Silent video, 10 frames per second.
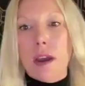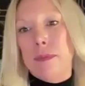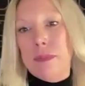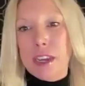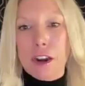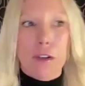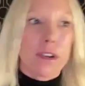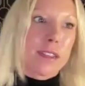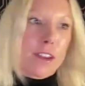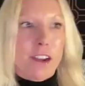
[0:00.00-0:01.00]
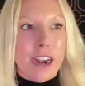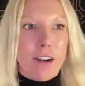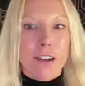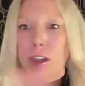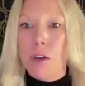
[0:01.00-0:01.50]
so I'm, you know, they're in
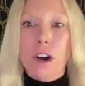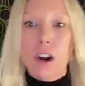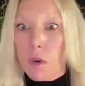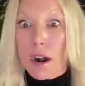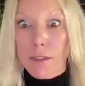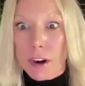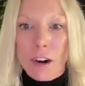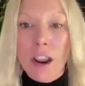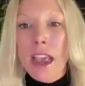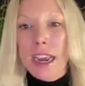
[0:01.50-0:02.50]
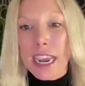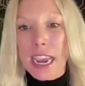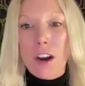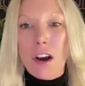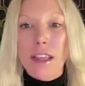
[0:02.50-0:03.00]
Arizona or wherever,
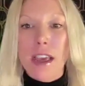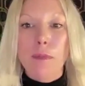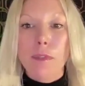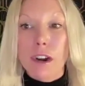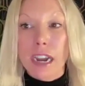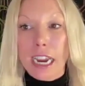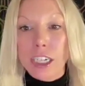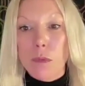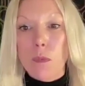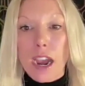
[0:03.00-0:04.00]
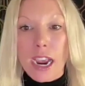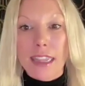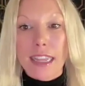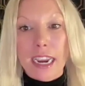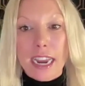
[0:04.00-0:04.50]
can't call them. They're
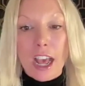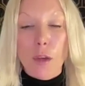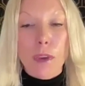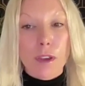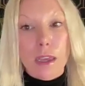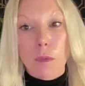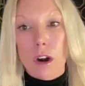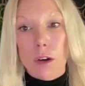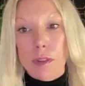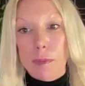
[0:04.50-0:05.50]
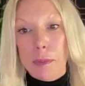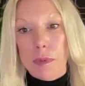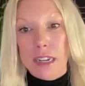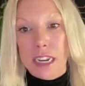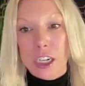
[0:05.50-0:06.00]
nationwide. They can help you. They work with
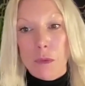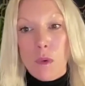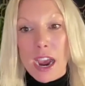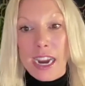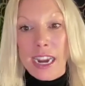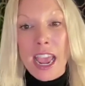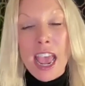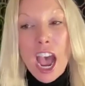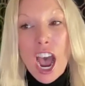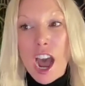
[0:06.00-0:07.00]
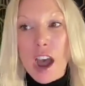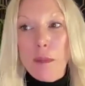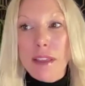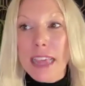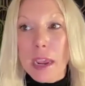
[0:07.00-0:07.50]
people nationwide.
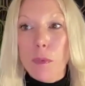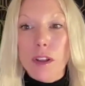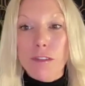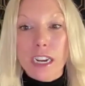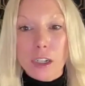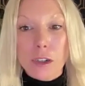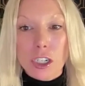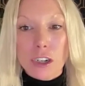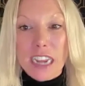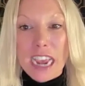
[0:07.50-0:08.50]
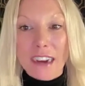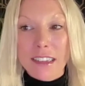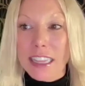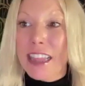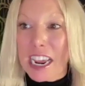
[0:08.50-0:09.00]
Um, they will reduce your
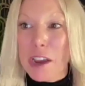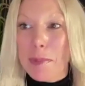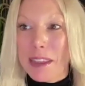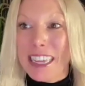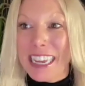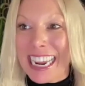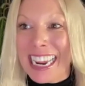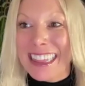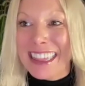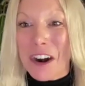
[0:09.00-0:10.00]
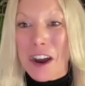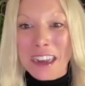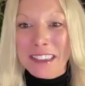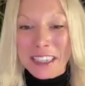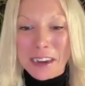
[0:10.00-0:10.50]
tax liability. They're
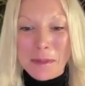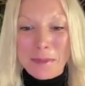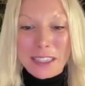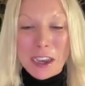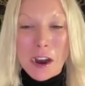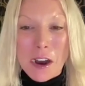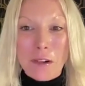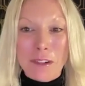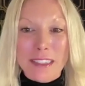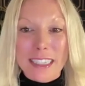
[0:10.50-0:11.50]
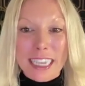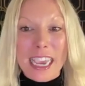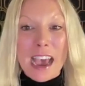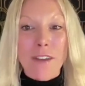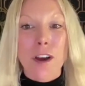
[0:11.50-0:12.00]
awesome. So
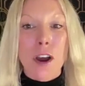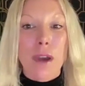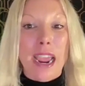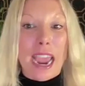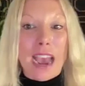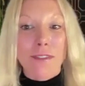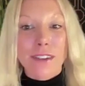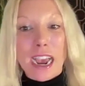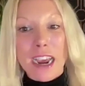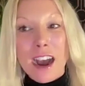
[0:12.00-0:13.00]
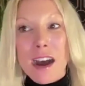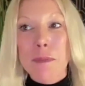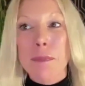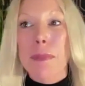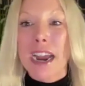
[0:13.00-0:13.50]

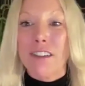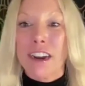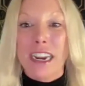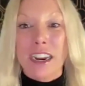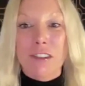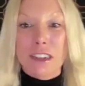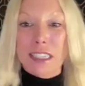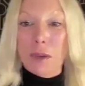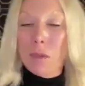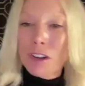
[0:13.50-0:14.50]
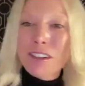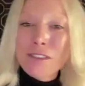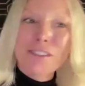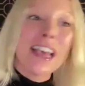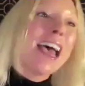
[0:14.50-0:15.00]
CFOAF.com, Byron and Krissy
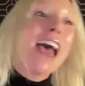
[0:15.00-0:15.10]
Wolfe.